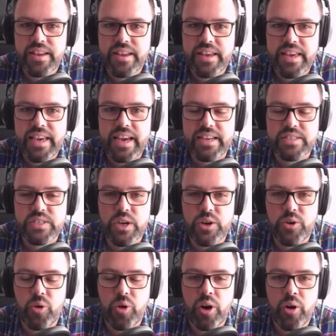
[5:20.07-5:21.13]
Yeah.
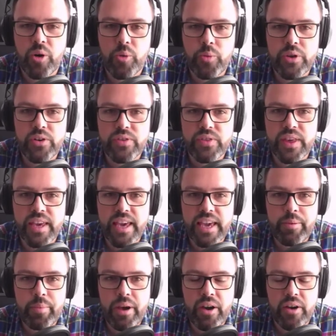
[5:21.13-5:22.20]
So we are
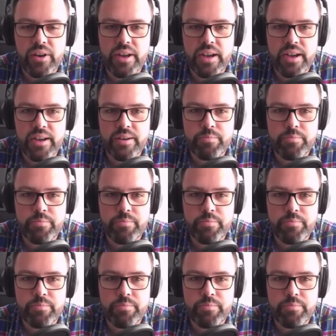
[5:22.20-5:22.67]
thinking about